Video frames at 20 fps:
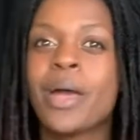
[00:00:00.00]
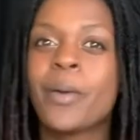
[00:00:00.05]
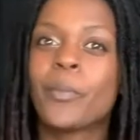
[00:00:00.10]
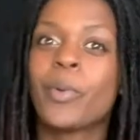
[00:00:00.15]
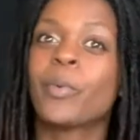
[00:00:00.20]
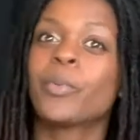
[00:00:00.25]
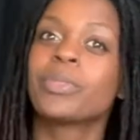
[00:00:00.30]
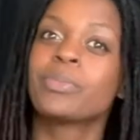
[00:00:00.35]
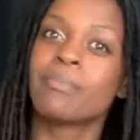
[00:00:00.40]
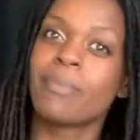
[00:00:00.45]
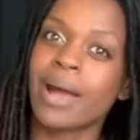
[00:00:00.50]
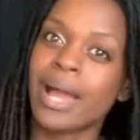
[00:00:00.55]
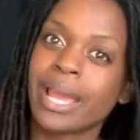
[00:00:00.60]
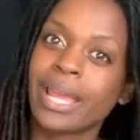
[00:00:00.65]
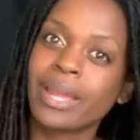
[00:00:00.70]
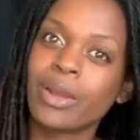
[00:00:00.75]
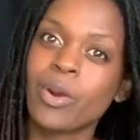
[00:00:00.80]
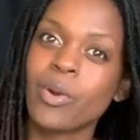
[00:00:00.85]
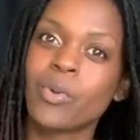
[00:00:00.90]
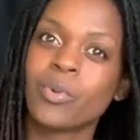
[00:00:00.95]
but with
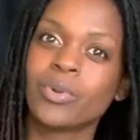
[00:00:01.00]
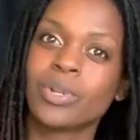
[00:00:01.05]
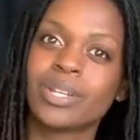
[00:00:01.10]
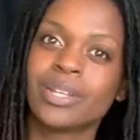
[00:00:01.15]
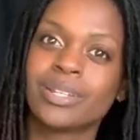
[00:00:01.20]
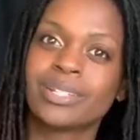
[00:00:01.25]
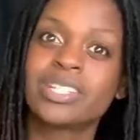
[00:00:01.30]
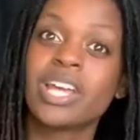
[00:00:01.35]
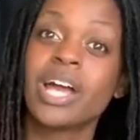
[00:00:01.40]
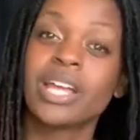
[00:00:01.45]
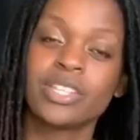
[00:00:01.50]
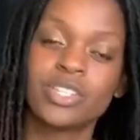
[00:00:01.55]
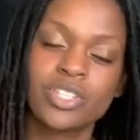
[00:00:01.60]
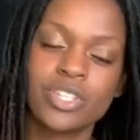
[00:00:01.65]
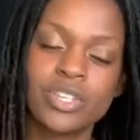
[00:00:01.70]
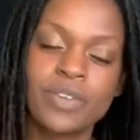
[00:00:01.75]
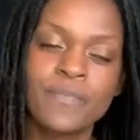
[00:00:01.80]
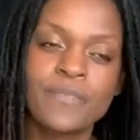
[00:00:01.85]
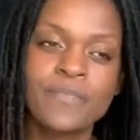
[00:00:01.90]
my own touch.